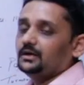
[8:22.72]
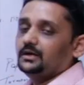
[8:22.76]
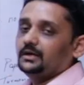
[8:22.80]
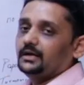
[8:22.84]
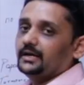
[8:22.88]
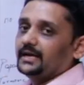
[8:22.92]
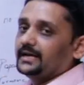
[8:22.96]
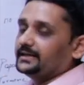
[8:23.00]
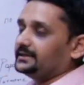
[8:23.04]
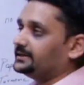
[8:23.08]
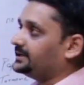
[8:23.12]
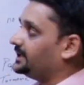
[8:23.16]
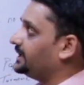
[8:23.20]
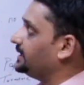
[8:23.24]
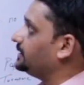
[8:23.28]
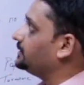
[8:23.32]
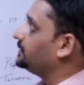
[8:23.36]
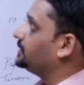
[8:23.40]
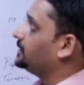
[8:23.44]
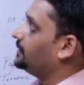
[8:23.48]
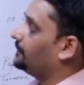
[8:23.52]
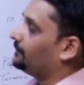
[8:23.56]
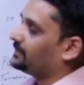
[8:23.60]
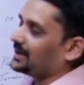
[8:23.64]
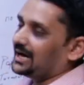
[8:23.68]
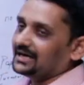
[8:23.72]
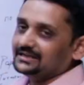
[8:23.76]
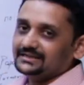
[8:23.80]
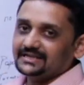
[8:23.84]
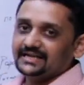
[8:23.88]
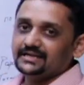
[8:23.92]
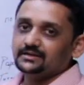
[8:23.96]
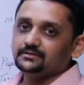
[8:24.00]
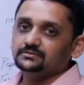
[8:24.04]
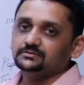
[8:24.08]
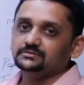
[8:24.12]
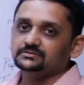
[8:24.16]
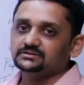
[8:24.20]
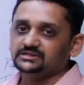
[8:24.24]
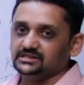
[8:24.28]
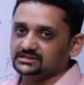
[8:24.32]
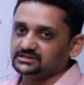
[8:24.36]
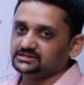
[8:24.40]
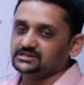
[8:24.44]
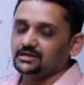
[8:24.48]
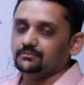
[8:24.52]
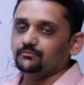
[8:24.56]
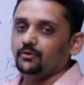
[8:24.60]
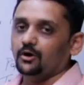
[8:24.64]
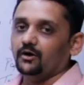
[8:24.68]
in the planting
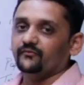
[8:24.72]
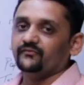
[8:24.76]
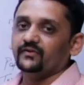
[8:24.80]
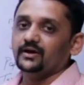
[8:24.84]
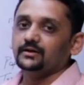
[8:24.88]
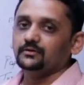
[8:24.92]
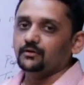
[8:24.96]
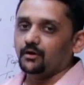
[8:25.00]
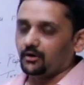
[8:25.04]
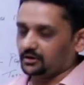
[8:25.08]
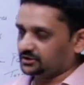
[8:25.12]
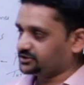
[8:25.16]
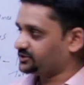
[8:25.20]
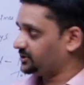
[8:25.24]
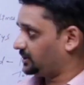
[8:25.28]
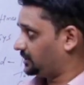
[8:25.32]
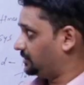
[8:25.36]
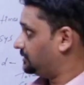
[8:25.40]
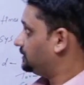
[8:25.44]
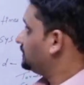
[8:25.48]
system of an orchard,